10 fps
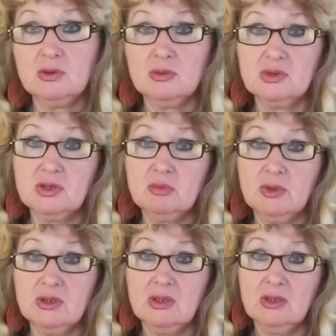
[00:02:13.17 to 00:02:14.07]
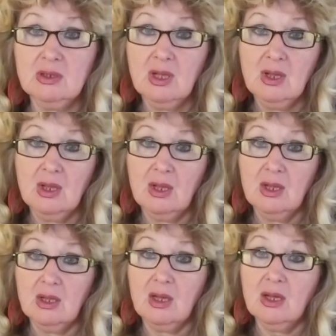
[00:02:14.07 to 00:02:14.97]
to Germany,
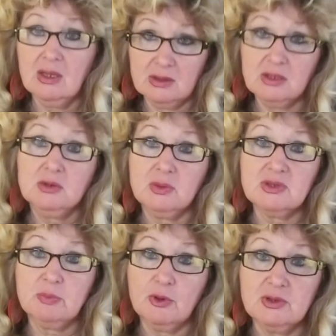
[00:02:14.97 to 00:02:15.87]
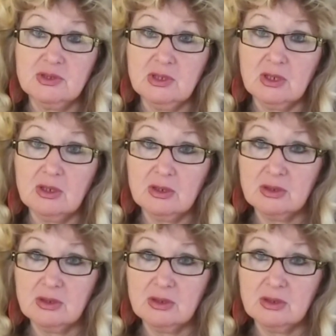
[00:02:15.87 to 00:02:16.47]
and it was poisoning.